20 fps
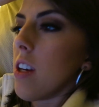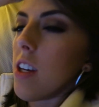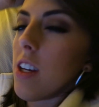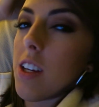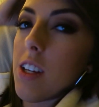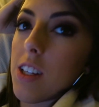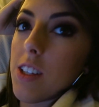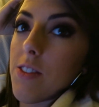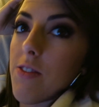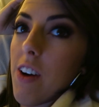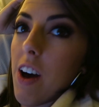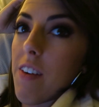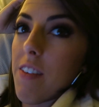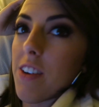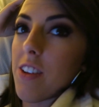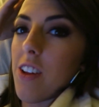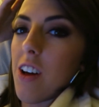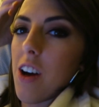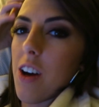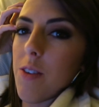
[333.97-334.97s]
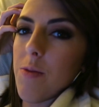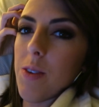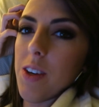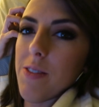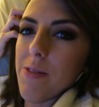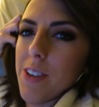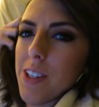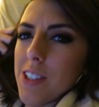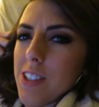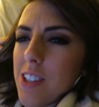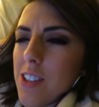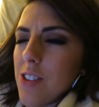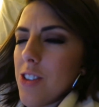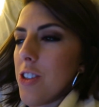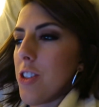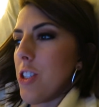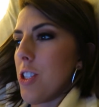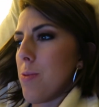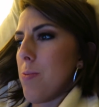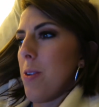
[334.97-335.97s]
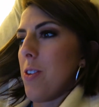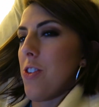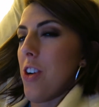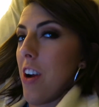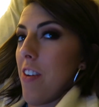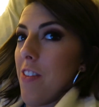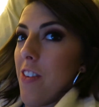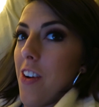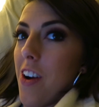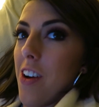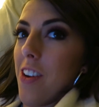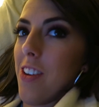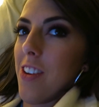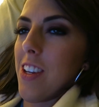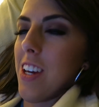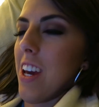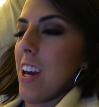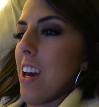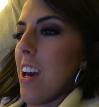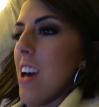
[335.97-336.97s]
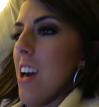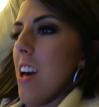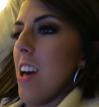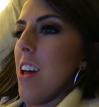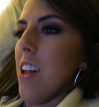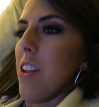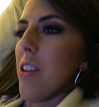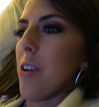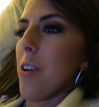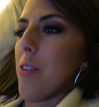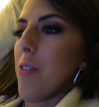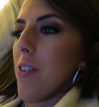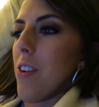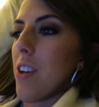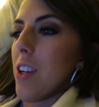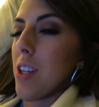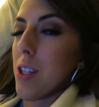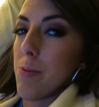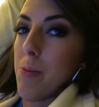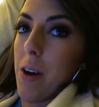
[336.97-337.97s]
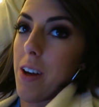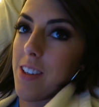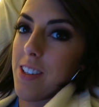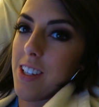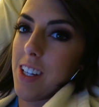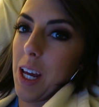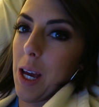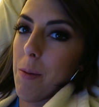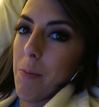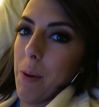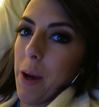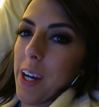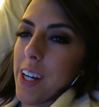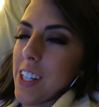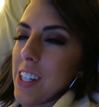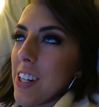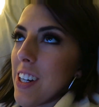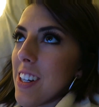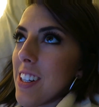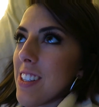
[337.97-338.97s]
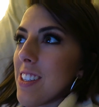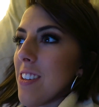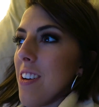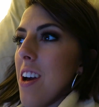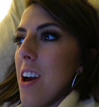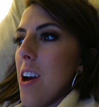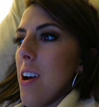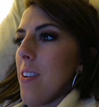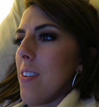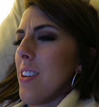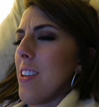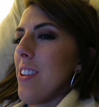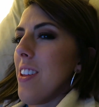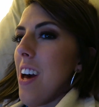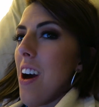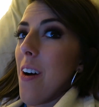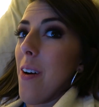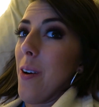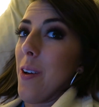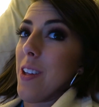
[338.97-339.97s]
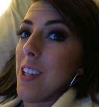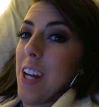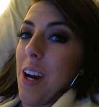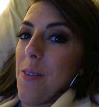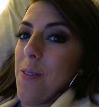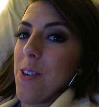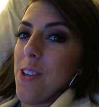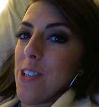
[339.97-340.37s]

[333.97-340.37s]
It is five o'clock. Me and my sister have just been driving around all day looking for neat spots to take pictures. We do that all the time.